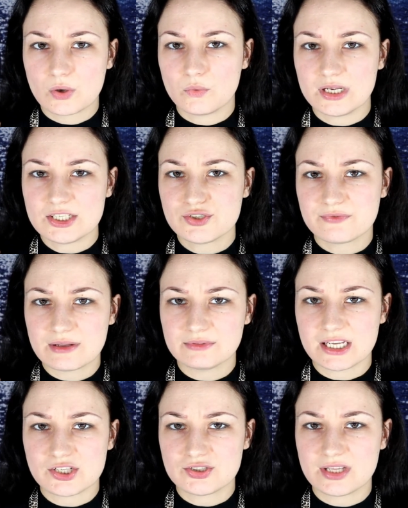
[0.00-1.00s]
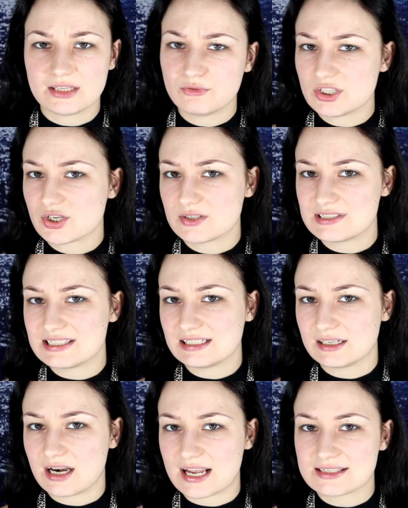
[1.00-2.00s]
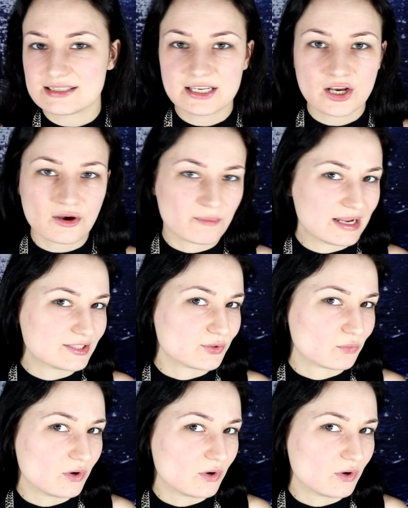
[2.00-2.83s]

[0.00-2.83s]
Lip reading: which foundation and which concealer are silicone-based or